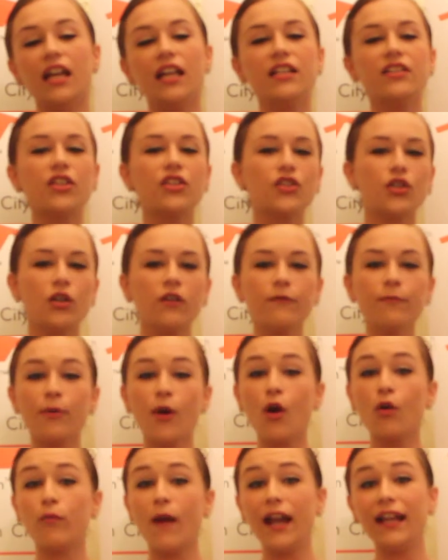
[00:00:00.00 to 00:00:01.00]
is the
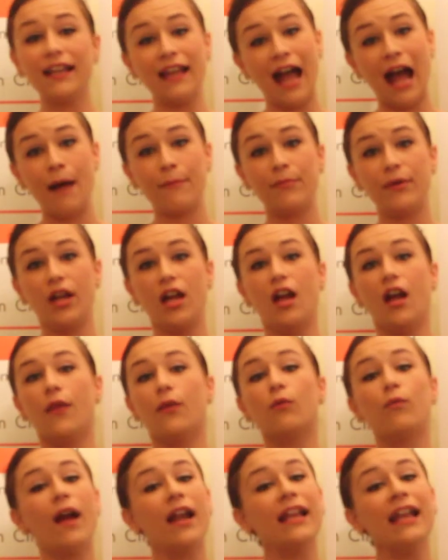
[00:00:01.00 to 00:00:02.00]
SERVPRO Ready app.
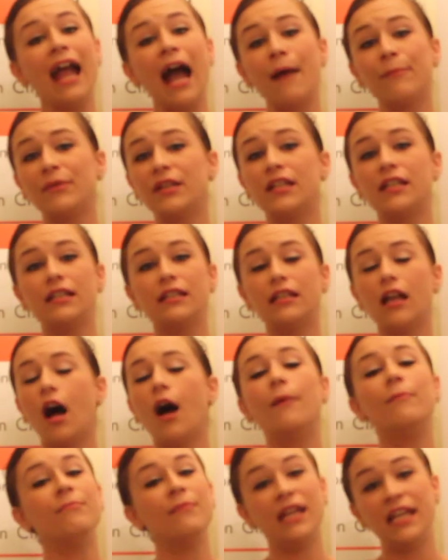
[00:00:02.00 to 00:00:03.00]
The Ready app is
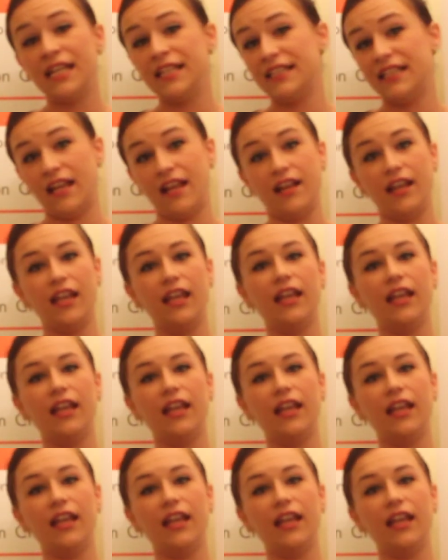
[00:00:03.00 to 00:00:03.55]
amazing.